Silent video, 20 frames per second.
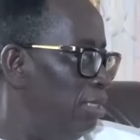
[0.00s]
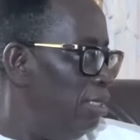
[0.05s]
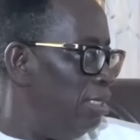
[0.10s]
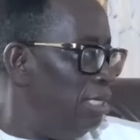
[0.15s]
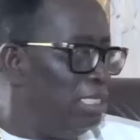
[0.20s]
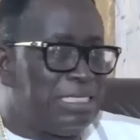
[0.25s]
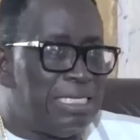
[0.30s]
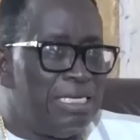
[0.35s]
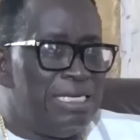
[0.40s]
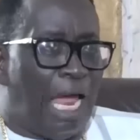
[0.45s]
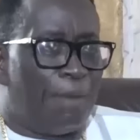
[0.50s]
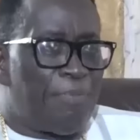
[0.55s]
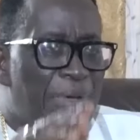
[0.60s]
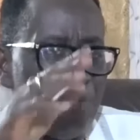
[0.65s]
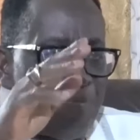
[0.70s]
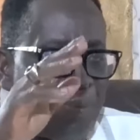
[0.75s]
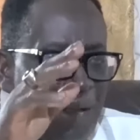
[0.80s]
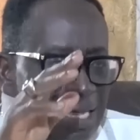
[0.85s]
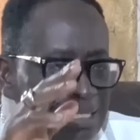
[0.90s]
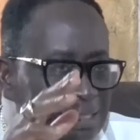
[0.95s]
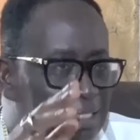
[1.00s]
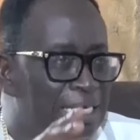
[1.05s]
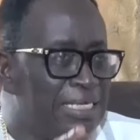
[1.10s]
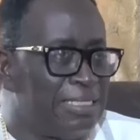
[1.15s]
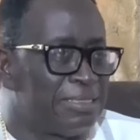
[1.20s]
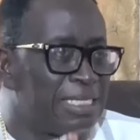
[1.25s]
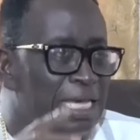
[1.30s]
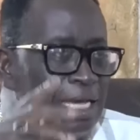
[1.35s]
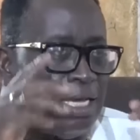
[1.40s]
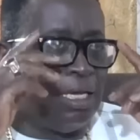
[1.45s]
It is not my party, and
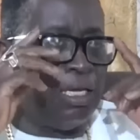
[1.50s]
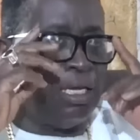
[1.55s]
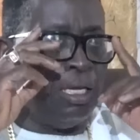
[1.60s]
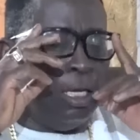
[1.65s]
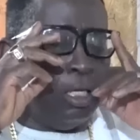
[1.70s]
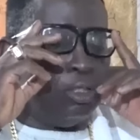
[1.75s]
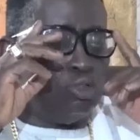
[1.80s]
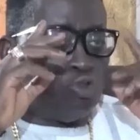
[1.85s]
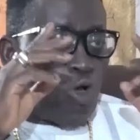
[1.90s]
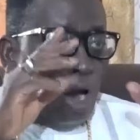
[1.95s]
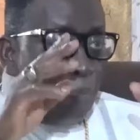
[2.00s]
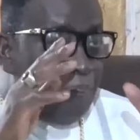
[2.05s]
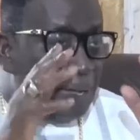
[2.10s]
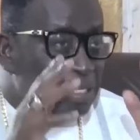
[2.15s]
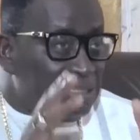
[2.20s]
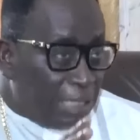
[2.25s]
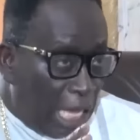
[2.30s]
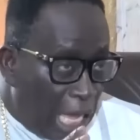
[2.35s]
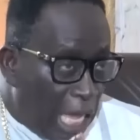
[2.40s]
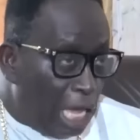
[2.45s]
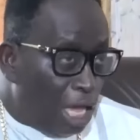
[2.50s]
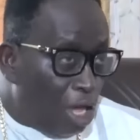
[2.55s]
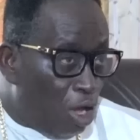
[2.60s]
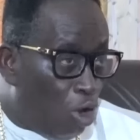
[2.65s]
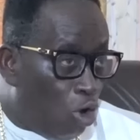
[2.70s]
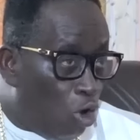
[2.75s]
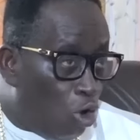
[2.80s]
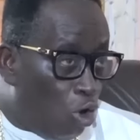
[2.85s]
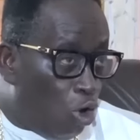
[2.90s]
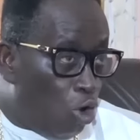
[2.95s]
he said, so per
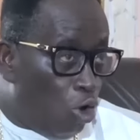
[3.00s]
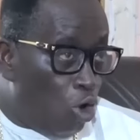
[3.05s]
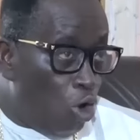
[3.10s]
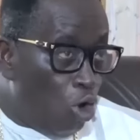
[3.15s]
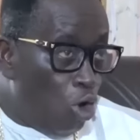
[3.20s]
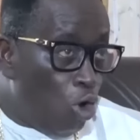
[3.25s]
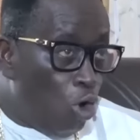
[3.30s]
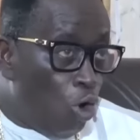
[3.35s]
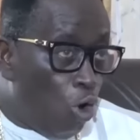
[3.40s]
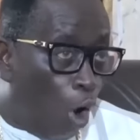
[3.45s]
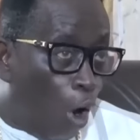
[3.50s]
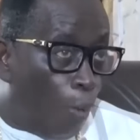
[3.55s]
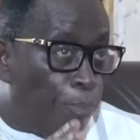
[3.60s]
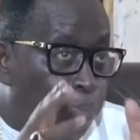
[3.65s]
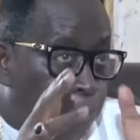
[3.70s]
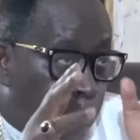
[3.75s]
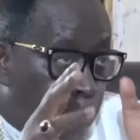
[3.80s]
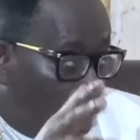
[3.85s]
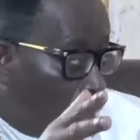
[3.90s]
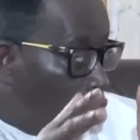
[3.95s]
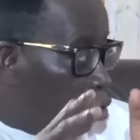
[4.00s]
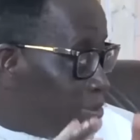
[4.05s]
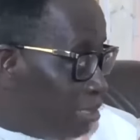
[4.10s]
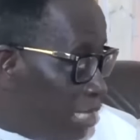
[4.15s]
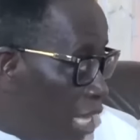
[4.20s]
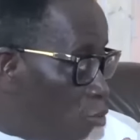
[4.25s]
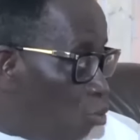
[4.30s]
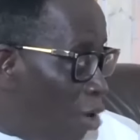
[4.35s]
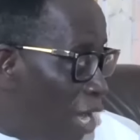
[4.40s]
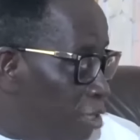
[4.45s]
se, or boa or
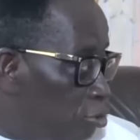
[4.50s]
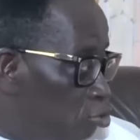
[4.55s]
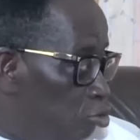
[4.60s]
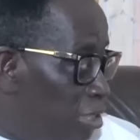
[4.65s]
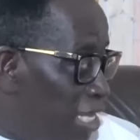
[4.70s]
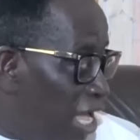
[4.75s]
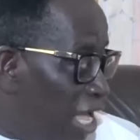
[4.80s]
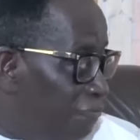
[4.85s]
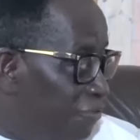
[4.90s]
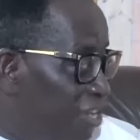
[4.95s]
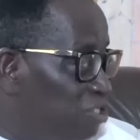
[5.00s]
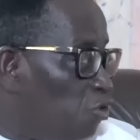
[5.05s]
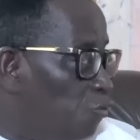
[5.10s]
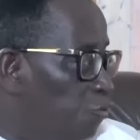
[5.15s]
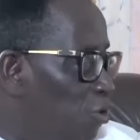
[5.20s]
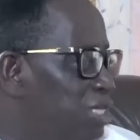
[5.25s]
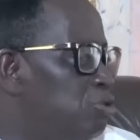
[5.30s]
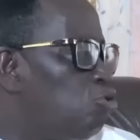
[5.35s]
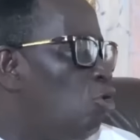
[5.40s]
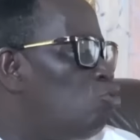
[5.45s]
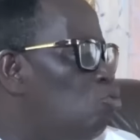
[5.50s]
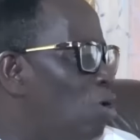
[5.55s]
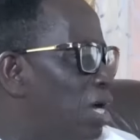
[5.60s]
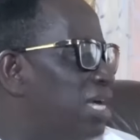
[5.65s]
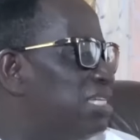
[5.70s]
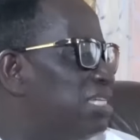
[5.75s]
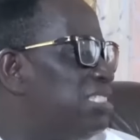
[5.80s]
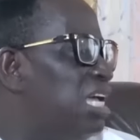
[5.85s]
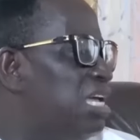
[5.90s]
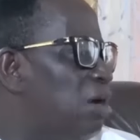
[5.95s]
self, and so the affairs of first one,
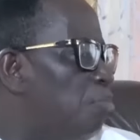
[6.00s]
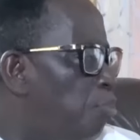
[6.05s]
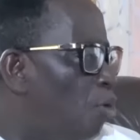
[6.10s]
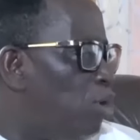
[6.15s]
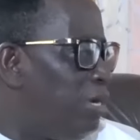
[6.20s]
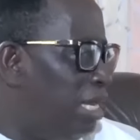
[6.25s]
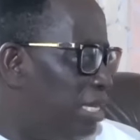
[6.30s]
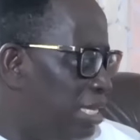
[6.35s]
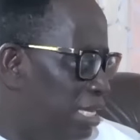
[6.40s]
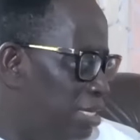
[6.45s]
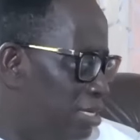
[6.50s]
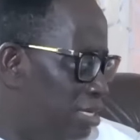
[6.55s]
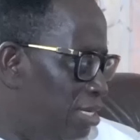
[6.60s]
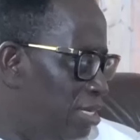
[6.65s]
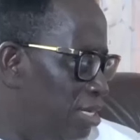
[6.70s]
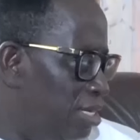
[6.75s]
because I am born again.